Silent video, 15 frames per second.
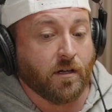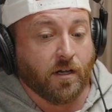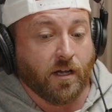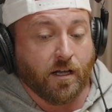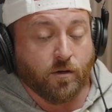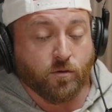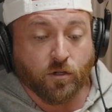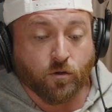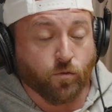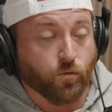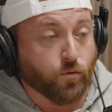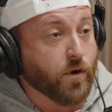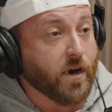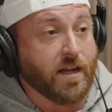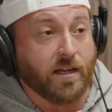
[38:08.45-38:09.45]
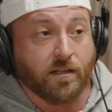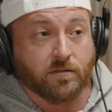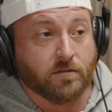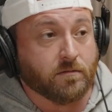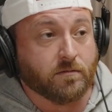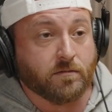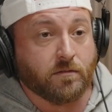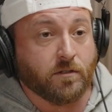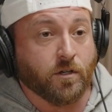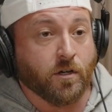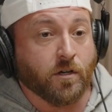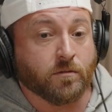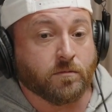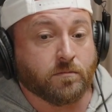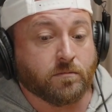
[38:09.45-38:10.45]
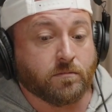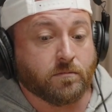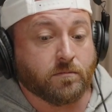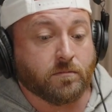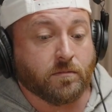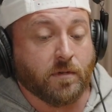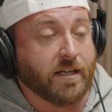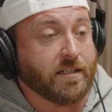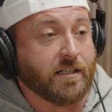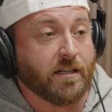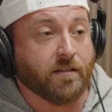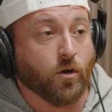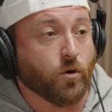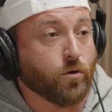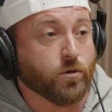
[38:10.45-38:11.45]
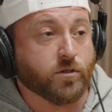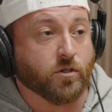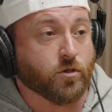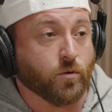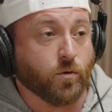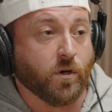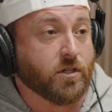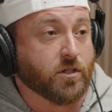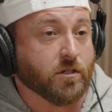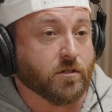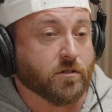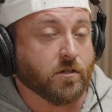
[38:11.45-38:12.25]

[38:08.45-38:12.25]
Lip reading: And it was a great, idea of the whole situation.